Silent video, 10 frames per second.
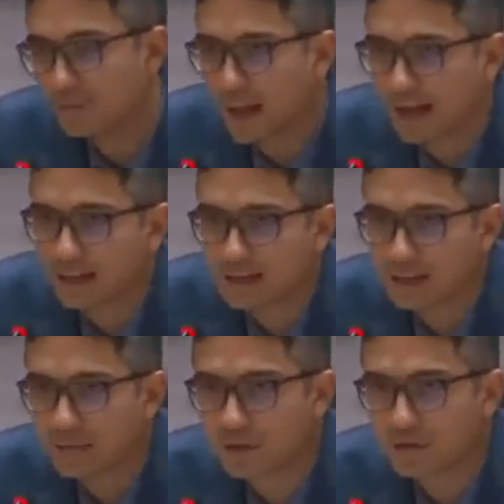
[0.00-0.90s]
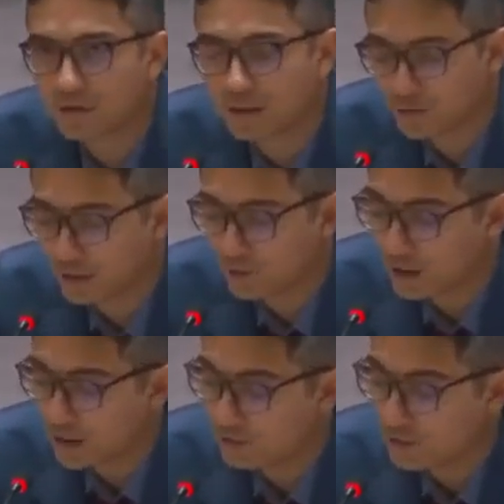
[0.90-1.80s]
Back in December
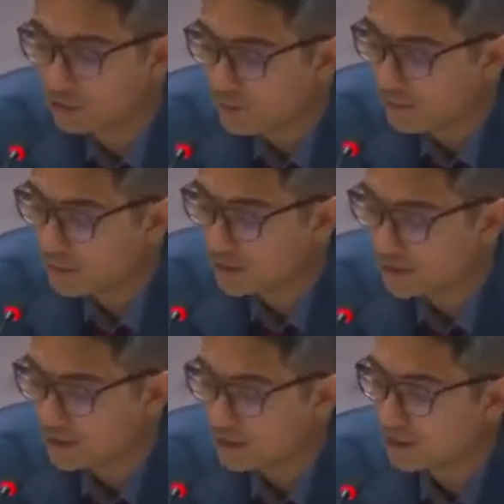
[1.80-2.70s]
2021, if we remember,